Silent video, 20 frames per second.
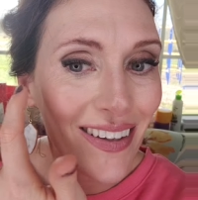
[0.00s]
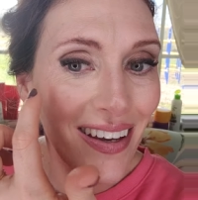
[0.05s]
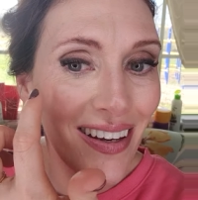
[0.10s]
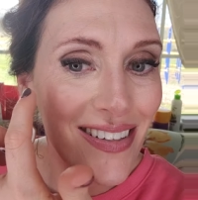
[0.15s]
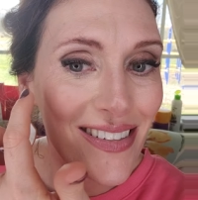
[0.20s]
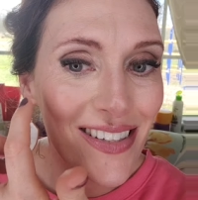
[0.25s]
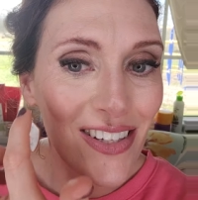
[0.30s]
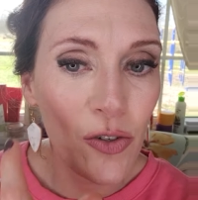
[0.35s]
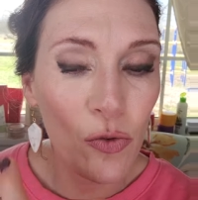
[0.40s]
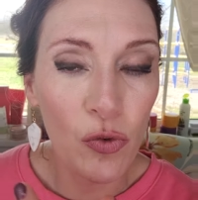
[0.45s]

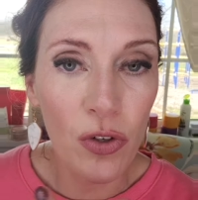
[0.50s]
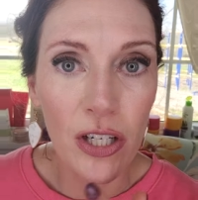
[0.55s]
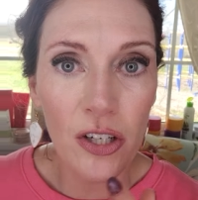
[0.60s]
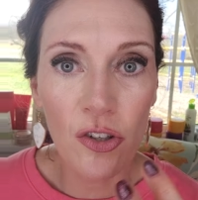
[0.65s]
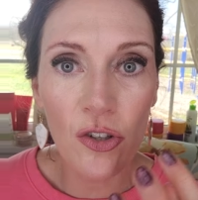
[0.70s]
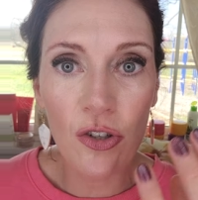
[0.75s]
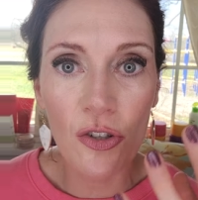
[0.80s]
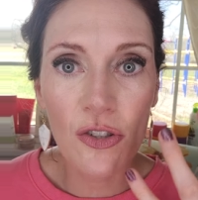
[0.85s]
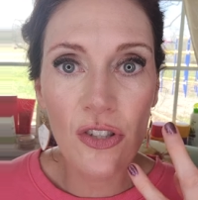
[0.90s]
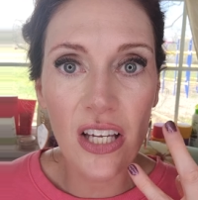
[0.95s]
lines and
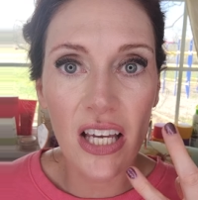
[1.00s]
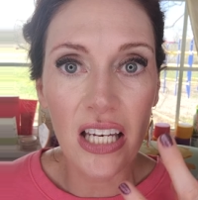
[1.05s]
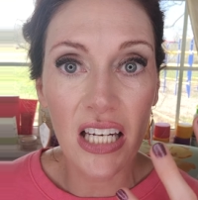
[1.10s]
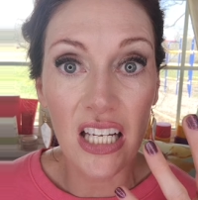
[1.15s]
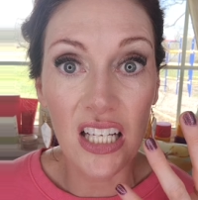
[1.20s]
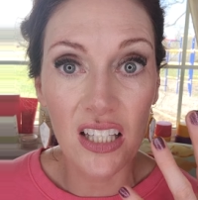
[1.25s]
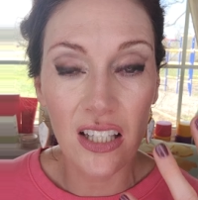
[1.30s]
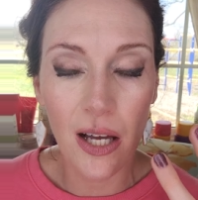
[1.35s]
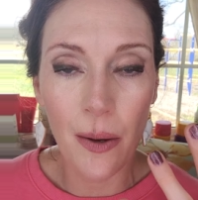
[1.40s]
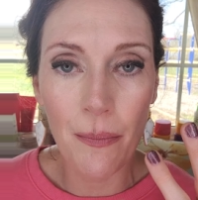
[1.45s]
wrinkles and
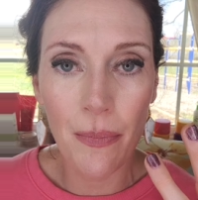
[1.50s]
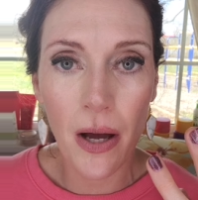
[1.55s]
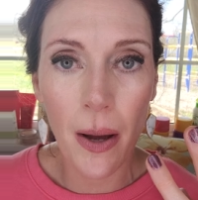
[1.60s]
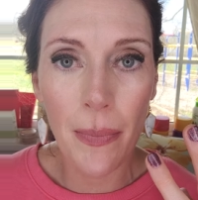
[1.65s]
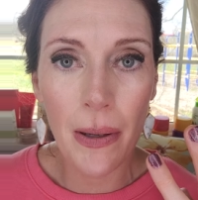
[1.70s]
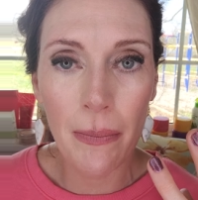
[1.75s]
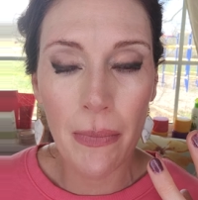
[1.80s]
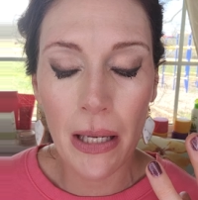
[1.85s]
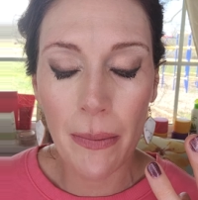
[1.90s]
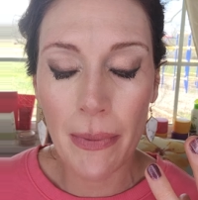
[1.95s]
clump up
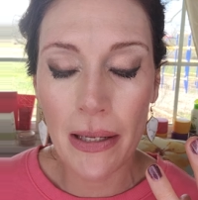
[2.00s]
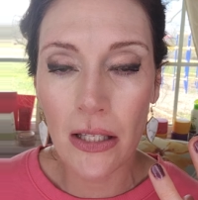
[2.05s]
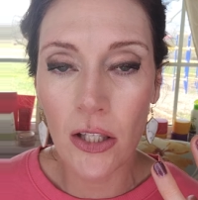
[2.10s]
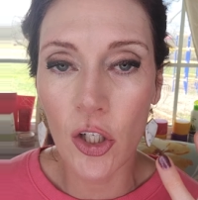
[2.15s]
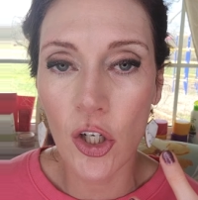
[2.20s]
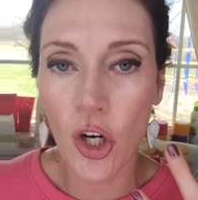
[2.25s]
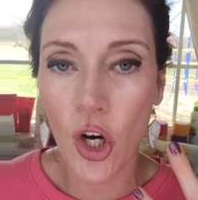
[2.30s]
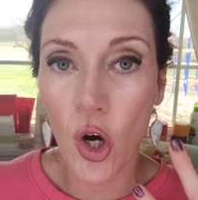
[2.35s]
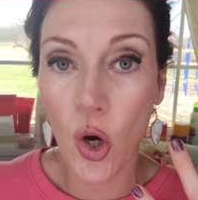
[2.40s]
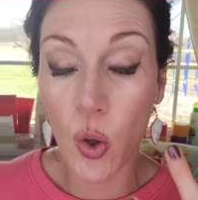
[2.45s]
and make me
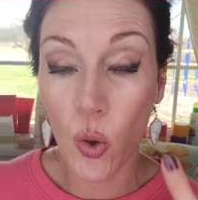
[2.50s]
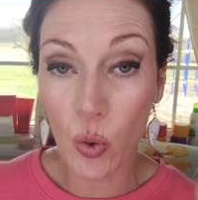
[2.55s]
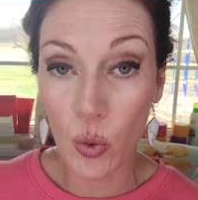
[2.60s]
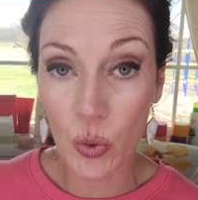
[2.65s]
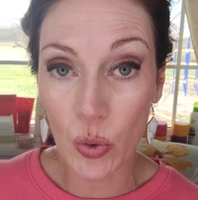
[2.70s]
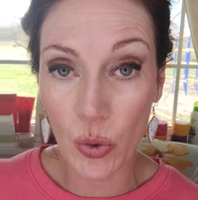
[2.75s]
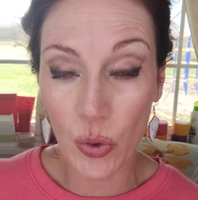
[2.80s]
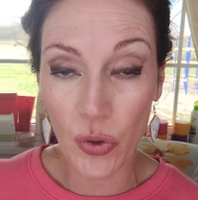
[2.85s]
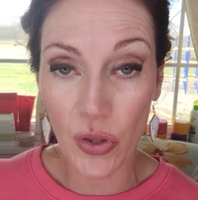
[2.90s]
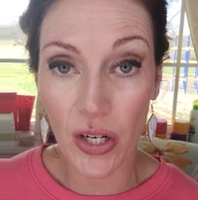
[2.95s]
look
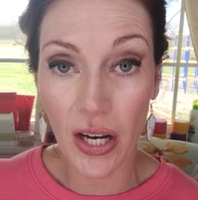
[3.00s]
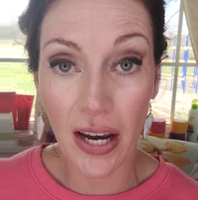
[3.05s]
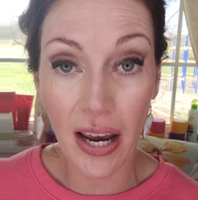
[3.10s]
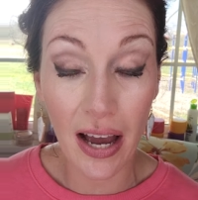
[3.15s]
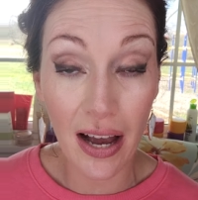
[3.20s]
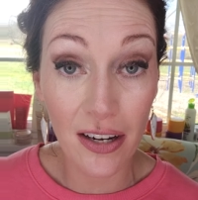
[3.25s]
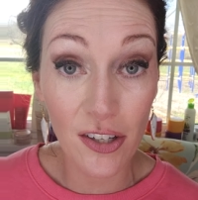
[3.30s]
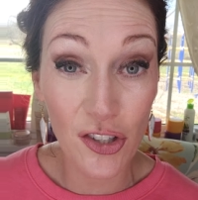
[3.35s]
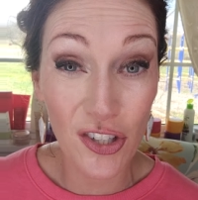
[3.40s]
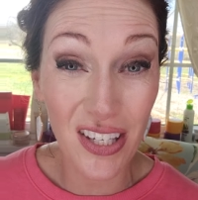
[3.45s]
older than I
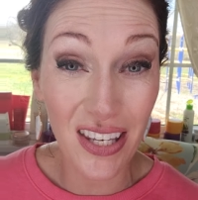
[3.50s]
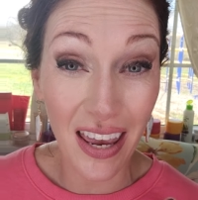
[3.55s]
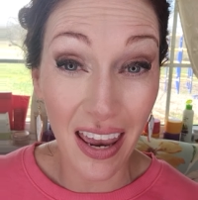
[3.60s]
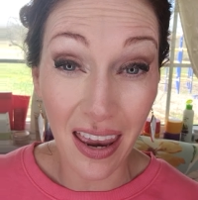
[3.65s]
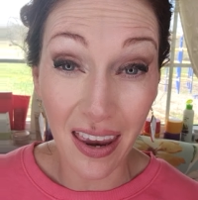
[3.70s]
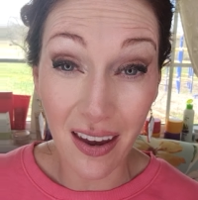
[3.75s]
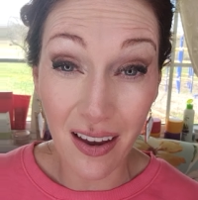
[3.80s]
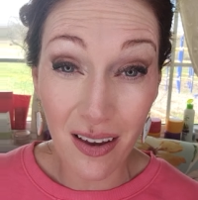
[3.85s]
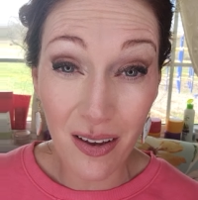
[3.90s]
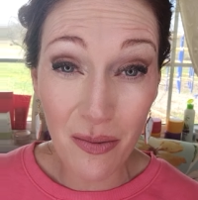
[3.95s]
actually
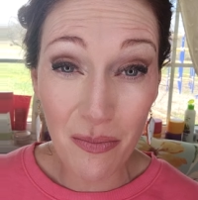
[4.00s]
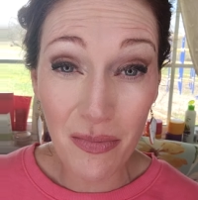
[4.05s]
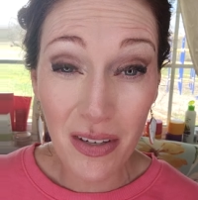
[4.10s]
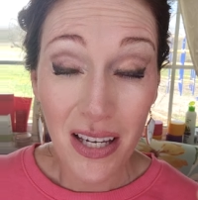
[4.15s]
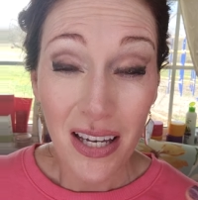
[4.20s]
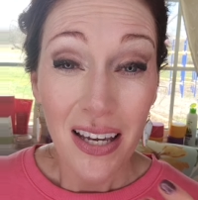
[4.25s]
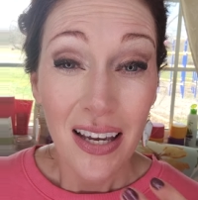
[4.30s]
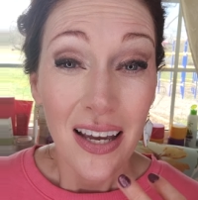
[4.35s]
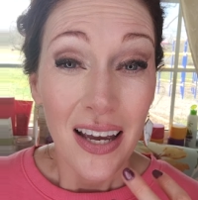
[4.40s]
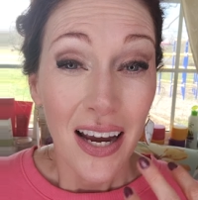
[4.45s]
am.
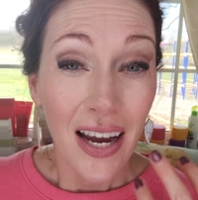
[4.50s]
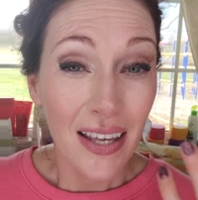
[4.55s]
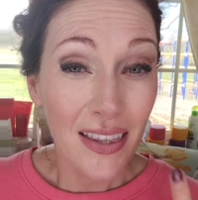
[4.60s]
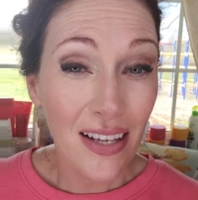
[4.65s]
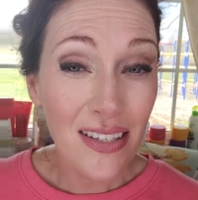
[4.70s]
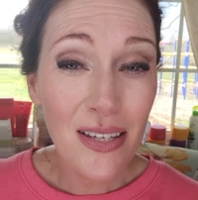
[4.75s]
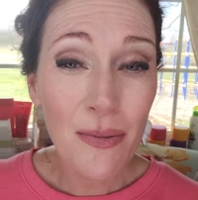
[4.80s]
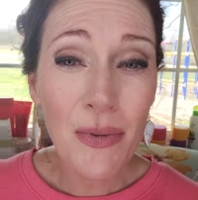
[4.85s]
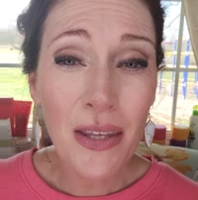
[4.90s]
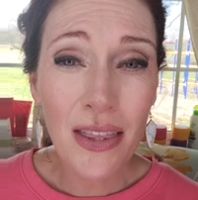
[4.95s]
And
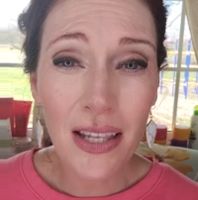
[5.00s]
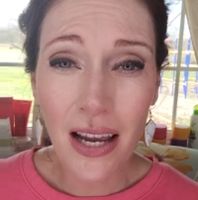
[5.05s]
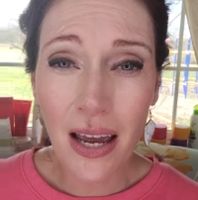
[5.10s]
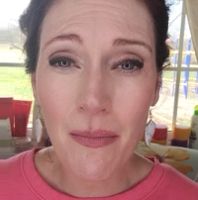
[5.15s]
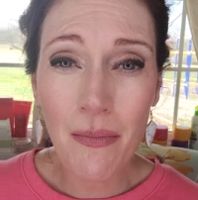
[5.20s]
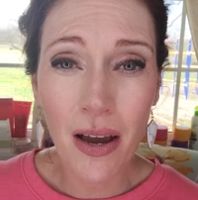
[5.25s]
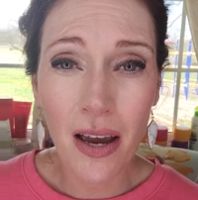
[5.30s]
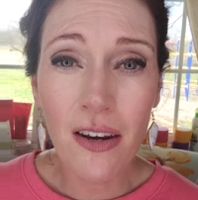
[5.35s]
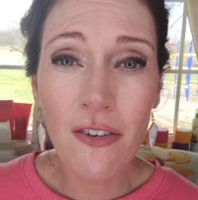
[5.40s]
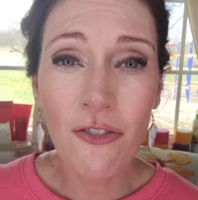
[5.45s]
that's something that I'm
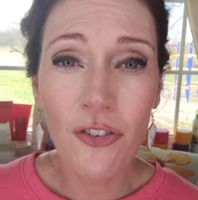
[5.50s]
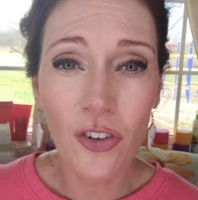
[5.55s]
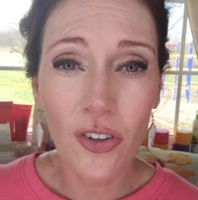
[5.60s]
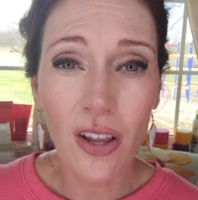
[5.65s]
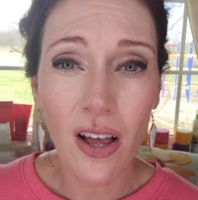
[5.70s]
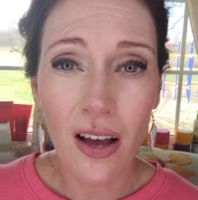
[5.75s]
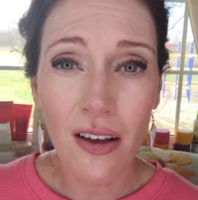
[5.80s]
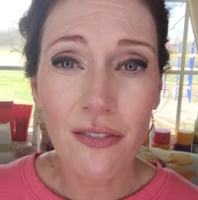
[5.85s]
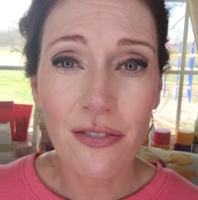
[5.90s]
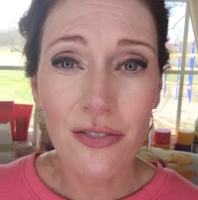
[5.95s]
mindful
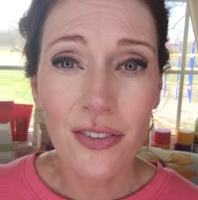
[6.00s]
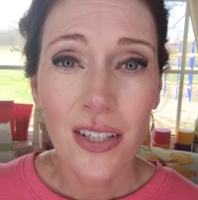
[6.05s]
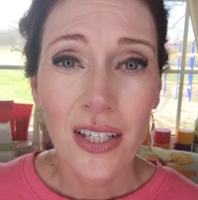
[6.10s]
of.